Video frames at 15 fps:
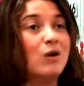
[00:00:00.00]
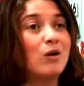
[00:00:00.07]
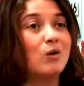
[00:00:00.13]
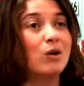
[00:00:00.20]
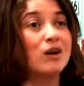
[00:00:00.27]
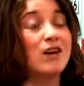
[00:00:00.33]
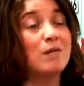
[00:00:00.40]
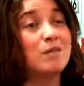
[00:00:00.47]

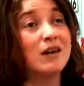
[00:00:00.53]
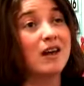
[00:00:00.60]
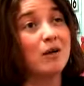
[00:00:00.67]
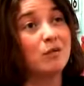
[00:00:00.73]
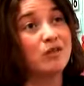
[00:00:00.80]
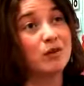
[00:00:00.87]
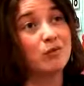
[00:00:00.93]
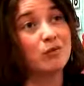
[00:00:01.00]
or coming up
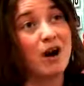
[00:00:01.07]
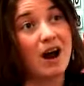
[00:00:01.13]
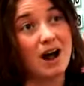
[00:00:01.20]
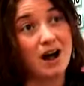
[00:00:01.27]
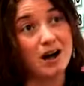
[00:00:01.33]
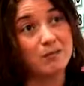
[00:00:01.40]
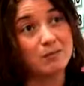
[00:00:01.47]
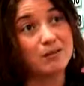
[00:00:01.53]
with a
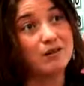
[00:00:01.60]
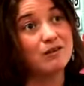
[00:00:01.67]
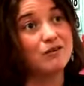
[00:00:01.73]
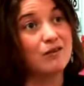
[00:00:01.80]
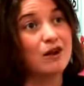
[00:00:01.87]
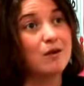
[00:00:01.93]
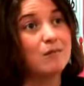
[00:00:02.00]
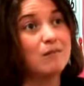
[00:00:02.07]
rhyme
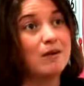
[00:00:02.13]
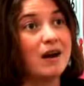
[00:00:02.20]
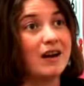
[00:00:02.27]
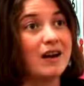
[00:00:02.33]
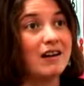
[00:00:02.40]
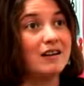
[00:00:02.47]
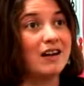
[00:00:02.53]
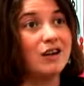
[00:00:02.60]
from
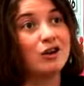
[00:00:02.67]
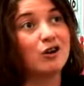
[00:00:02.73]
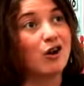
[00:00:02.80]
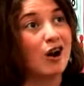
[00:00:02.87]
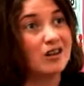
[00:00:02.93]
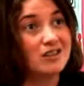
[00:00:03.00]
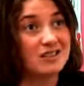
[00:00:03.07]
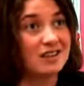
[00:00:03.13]
an
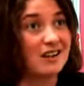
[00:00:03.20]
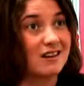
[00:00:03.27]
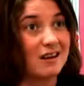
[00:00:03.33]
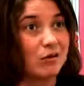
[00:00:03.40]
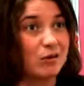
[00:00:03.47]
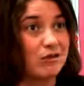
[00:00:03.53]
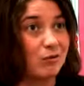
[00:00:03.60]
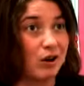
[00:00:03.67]
acrostic
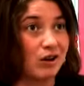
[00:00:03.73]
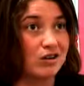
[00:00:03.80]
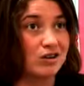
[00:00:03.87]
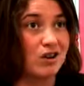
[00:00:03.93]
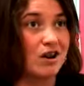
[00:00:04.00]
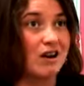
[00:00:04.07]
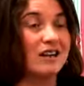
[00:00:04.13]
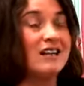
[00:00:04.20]
that we've worked
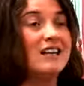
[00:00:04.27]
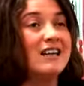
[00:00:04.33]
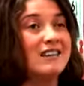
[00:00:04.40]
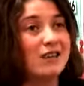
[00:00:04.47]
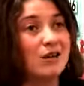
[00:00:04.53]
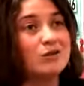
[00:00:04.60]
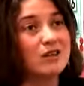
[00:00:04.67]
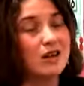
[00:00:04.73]
on,
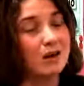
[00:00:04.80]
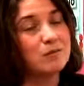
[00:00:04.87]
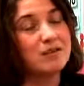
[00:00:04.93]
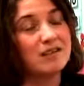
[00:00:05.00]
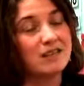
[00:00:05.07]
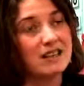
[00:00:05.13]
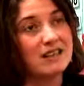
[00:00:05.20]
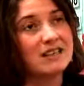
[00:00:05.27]
those types
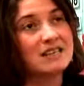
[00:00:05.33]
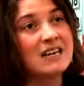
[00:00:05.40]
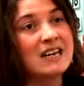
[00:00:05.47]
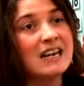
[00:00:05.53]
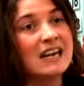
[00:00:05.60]
of things.